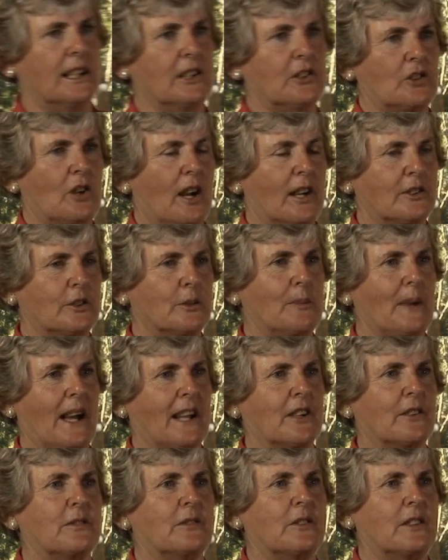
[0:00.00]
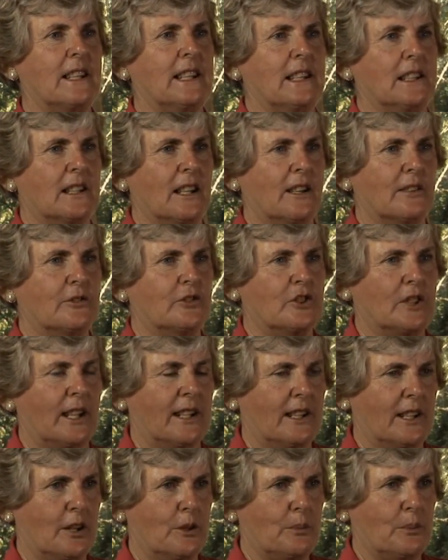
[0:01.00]
he talked about a fleet of
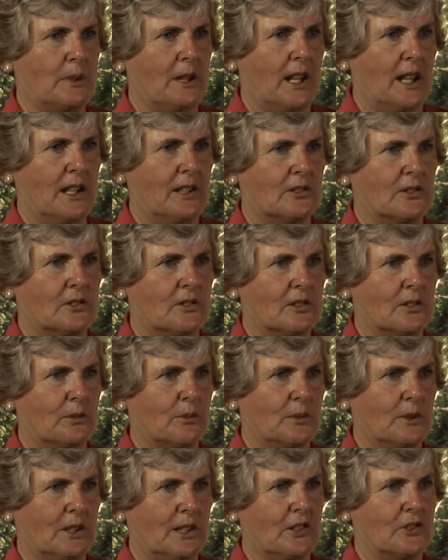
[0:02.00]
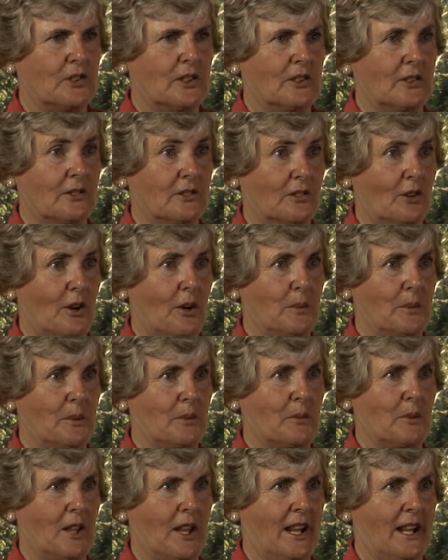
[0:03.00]
jet airplanes releasing
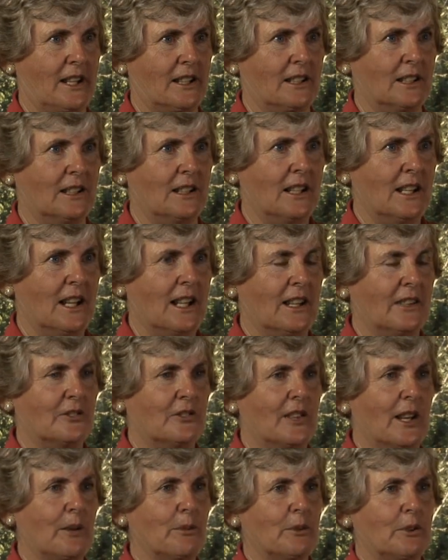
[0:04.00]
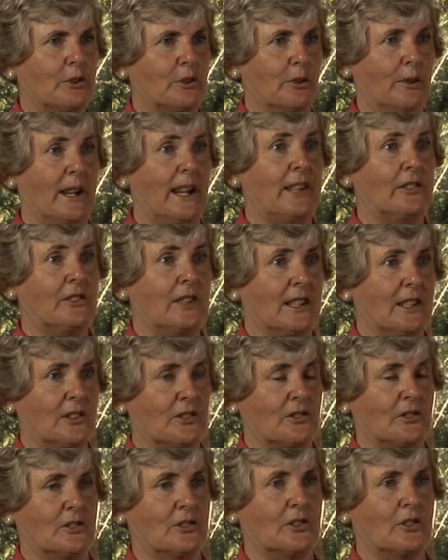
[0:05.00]
carbon black that would create
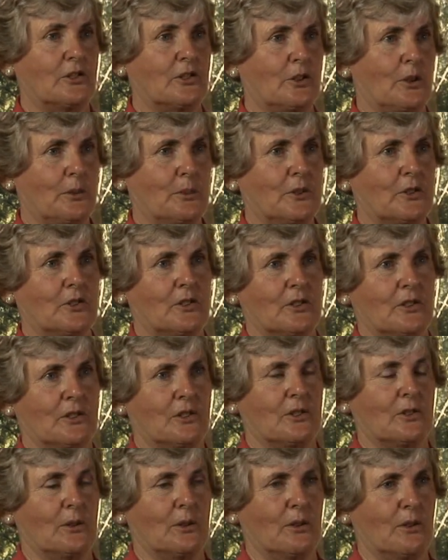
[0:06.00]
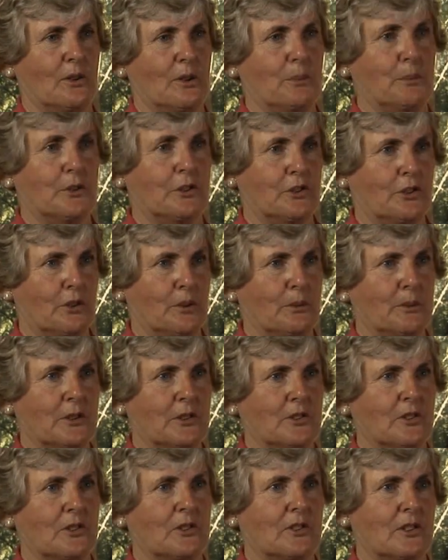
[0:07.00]
these disturbances or
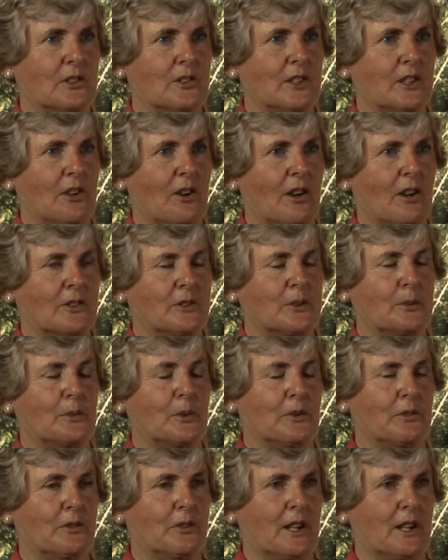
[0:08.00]
perturbances, as he calls them, or